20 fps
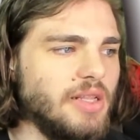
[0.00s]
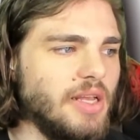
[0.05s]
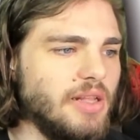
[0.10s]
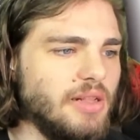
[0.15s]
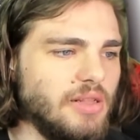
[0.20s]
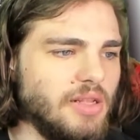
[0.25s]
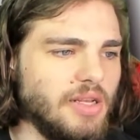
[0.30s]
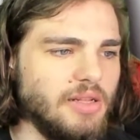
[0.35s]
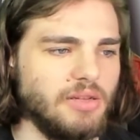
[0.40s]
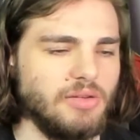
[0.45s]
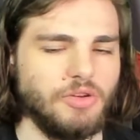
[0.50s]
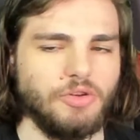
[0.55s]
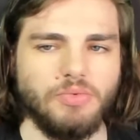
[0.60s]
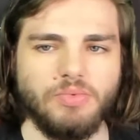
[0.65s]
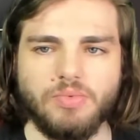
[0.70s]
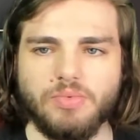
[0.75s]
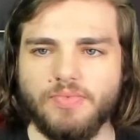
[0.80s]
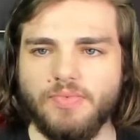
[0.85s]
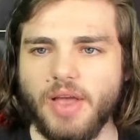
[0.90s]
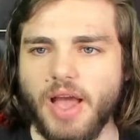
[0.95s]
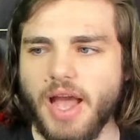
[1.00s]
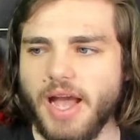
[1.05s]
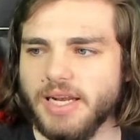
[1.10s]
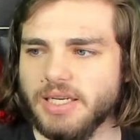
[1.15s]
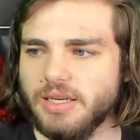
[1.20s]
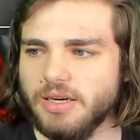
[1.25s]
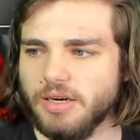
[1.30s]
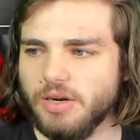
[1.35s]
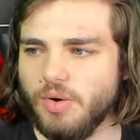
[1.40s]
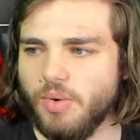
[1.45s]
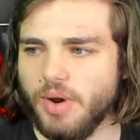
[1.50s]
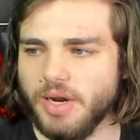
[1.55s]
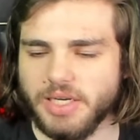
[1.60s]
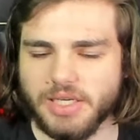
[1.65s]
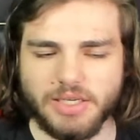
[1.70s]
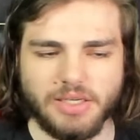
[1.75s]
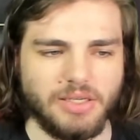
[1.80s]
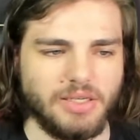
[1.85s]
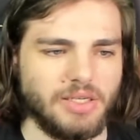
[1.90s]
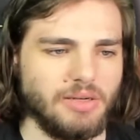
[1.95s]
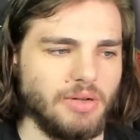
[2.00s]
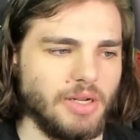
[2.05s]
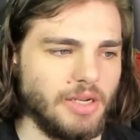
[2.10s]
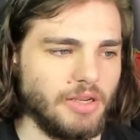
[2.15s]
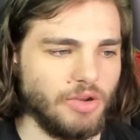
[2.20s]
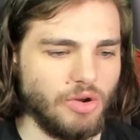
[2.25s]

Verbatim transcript: And then you ask their questions like,